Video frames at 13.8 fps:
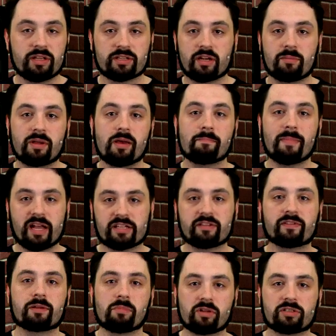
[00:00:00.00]
It's going to be a
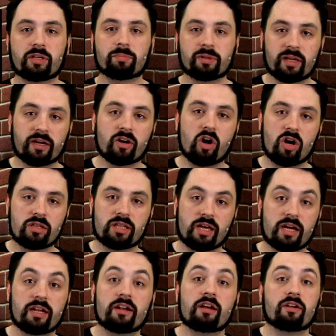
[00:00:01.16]
massively multiplayer
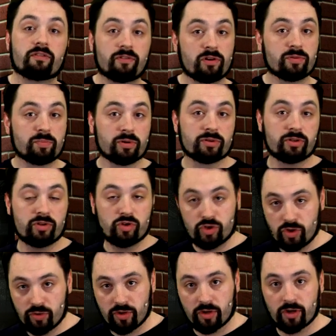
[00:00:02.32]
online first-person
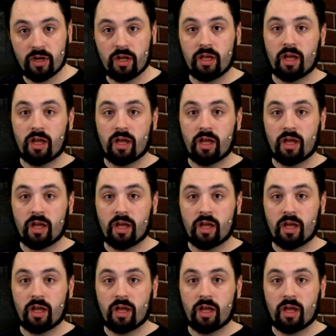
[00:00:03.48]
shooter.